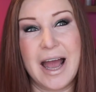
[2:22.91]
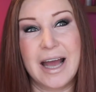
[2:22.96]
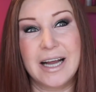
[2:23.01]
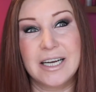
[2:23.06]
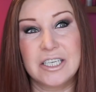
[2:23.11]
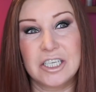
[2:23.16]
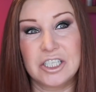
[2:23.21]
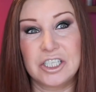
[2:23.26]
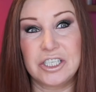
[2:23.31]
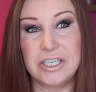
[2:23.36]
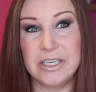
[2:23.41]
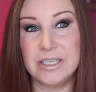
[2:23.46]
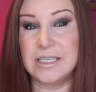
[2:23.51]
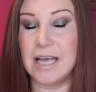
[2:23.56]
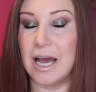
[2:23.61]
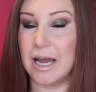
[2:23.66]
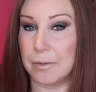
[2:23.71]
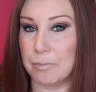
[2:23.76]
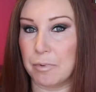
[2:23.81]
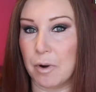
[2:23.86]
And she's
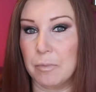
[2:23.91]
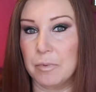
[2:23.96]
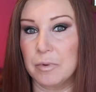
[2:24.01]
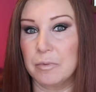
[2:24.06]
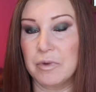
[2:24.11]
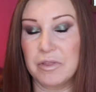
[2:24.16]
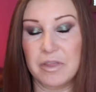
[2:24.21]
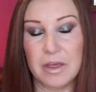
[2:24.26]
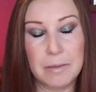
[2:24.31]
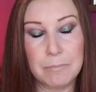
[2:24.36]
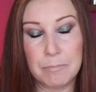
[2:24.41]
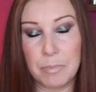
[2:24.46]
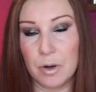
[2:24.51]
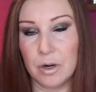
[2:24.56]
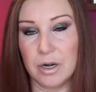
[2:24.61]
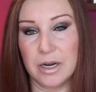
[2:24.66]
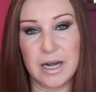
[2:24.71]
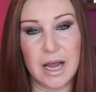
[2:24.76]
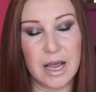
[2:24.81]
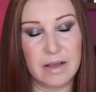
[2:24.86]
had a problem with him
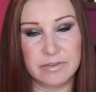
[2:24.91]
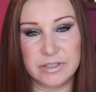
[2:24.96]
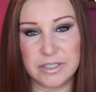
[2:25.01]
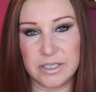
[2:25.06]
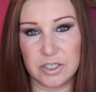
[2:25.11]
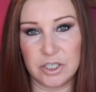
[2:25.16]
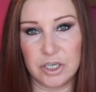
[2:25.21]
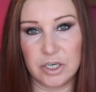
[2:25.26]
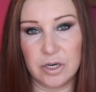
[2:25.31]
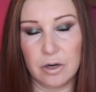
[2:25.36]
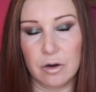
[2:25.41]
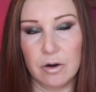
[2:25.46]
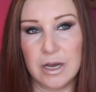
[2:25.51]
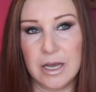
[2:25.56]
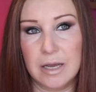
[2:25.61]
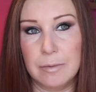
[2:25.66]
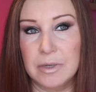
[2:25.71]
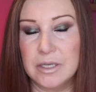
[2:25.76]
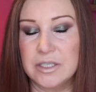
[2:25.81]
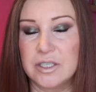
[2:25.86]
pulling ever since she got
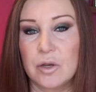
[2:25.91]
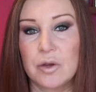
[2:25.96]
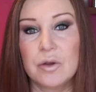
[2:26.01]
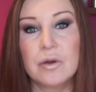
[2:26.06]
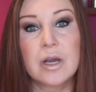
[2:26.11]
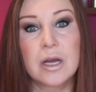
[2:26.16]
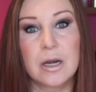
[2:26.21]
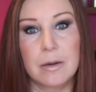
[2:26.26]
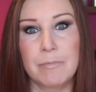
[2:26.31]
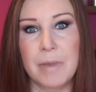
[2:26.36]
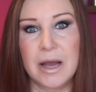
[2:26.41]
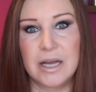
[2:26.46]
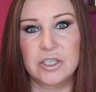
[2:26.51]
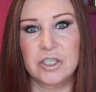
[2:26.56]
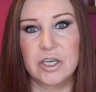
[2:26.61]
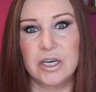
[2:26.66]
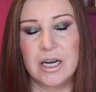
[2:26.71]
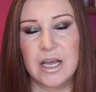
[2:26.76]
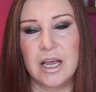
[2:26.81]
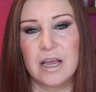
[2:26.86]
him. And so you can
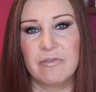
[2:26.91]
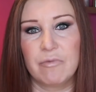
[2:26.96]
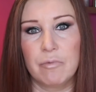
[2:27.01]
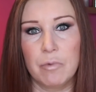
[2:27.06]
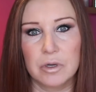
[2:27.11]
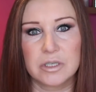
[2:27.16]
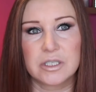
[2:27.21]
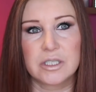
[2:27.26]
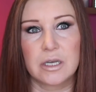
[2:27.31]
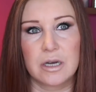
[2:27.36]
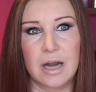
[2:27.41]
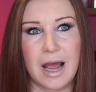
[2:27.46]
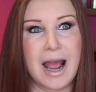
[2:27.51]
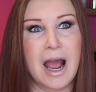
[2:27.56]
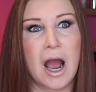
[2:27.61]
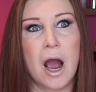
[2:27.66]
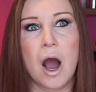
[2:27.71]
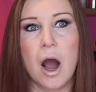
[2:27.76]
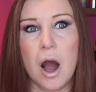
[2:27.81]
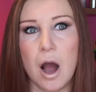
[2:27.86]
imagine if Watson
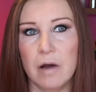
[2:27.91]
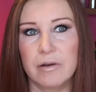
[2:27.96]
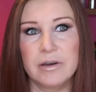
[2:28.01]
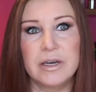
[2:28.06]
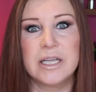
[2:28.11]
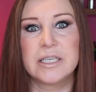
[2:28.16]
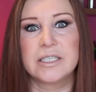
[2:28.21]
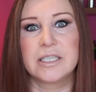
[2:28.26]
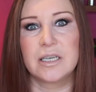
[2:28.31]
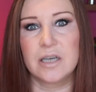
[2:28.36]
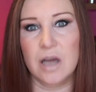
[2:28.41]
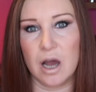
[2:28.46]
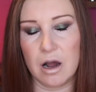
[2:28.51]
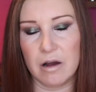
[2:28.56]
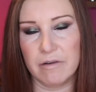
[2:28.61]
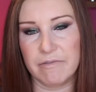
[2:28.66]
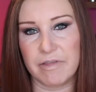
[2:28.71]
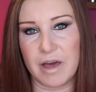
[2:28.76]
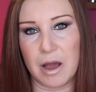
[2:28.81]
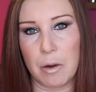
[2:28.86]
at less than
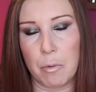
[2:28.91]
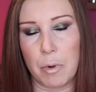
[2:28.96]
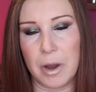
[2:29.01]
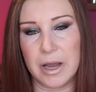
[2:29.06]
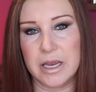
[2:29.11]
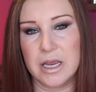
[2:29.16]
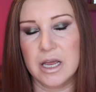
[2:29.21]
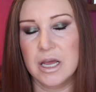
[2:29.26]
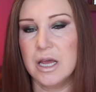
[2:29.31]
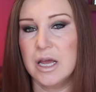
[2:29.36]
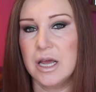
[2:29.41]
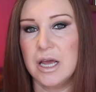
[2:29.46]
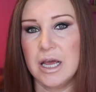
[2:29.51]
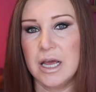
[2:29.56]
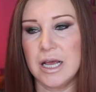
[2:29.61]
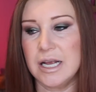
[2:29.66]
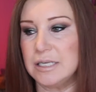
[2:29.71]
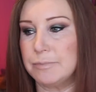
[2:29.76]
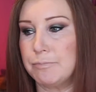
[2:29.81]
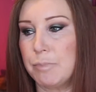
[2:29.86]
half that weight
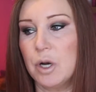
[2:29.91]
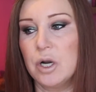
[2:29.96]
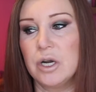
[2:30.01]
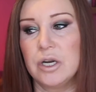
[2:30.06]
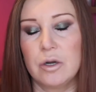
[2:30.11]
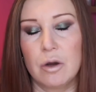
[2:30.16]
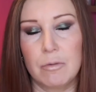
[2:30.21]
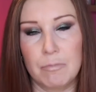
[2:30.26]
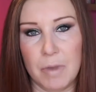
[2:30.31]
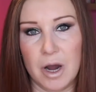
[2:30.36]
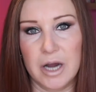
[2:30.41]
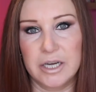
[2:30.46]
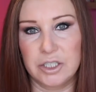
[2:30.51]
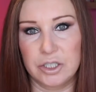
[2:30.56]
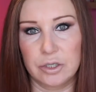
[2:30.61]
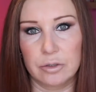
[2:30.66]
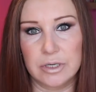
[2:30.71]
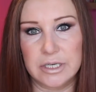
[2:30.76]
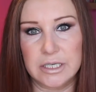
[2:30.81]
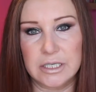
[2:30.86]
is pulling on my
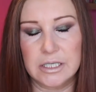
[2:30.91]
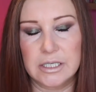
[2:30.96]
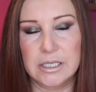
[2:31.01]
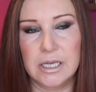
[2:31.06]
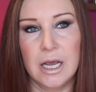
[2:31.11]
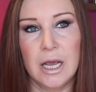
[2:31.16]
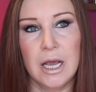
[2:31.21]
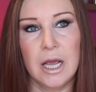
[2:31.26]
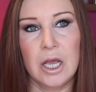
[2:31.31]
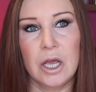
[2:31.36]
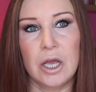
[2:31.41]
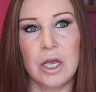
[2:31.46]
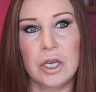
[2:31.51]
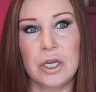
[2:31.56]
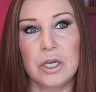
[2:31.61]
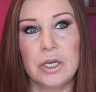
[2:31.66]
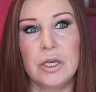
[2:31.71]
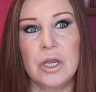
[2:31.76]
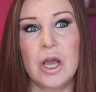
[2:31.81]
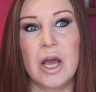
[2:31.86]
joints
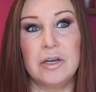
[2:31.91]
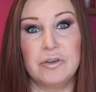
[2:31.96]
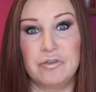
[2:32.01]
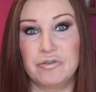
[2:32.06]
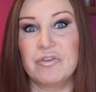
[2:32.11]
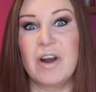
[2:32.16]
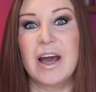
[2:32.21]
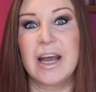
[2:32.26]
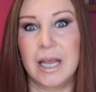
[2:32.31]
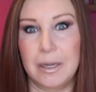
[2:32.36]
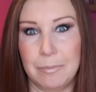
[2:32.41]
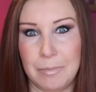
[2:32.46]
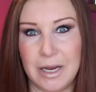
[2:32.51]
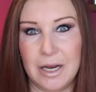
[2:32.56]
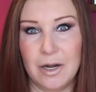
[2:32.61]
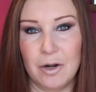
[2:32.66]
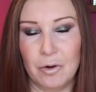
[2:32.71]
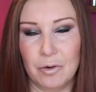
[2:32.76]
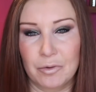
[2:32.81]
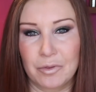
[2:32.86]
and dragging
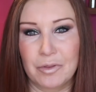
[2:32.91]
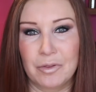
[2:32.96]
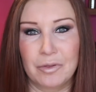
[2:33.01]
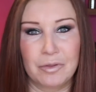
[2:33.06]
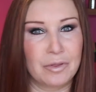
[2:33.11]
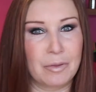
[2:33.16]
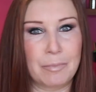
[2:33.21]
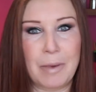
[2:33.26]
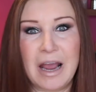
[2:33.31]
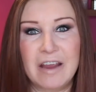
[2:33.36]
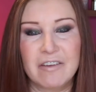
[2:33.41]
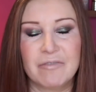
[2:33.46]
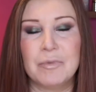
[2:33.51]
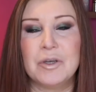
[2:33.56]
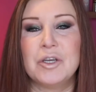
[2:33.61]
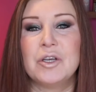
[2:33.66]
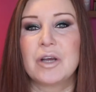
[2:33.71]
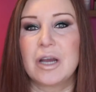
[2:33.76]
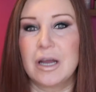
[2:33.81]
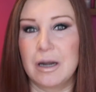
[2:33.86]
me along the
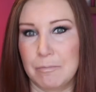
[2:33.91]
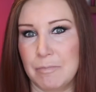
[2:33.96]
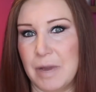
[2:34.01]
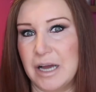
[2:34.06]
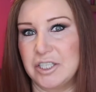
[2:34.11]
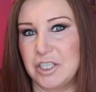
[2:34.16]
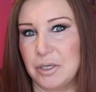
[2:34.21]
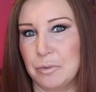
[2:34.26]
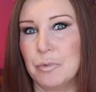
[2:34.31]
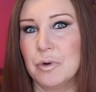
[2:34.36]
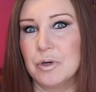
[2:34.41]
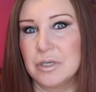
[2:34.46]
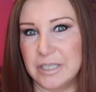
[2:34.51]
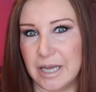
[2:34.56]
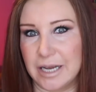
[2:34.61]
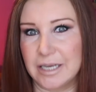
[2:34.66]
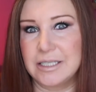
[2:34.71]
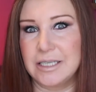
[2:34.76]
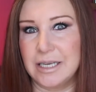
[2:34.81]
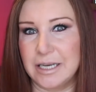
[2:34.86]
pavement, you can imagine what
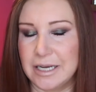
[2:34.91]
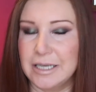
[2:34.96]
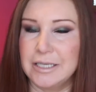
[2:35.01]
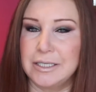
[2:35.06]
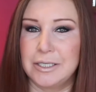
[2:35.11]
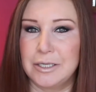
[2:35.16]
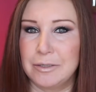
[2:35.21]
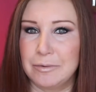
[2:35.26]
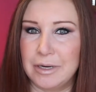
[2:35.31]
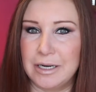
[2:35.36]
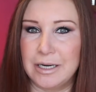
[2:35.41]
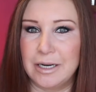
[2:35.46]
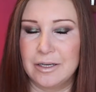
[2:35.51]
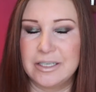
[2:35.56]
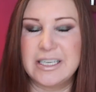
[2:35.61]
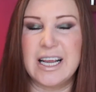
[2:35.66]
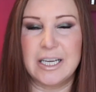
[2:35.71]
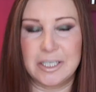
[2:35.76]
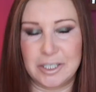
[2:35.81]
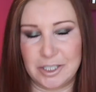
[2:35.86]
Dexy is doing,
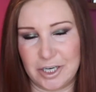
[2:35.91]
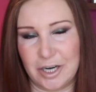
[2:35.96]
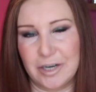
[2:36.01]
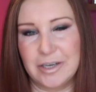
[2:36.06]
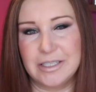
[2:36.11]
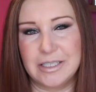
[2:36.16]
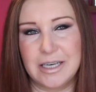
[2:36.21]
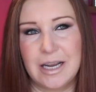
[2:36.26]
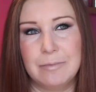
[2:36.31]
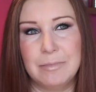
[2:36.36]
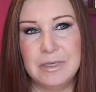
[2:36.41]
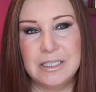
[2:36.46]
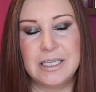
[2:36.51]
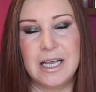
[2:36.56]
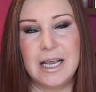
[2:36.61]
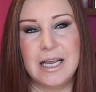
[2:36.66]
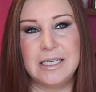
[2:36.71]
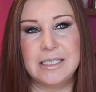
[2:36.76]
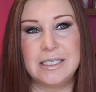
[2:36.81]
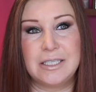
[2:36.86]
Dexter his name
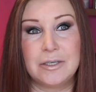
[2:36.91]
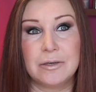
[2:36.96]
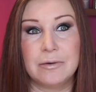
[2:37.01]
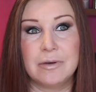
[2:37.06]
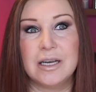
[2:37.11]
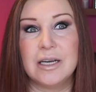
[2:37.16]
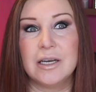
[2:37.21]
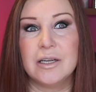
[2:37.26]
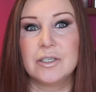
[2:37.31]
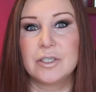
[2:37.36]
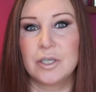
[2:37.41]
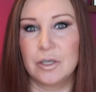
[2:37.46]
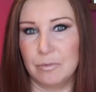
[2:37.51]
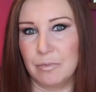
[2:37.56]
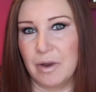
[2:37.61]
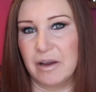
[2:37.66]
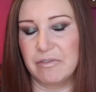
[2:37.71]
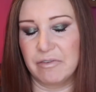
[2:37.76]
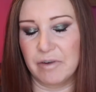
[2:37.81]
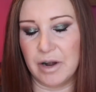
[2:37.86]
is doing
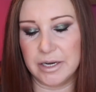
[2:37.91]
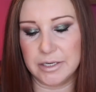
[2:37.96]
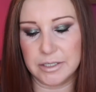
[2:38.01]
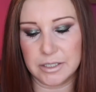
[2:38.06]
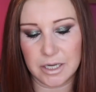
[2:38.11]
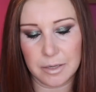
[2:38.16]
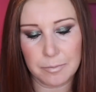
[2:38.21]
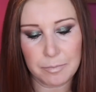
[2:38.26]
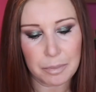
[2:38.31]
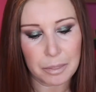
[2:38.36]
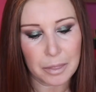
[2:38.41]
to my friend.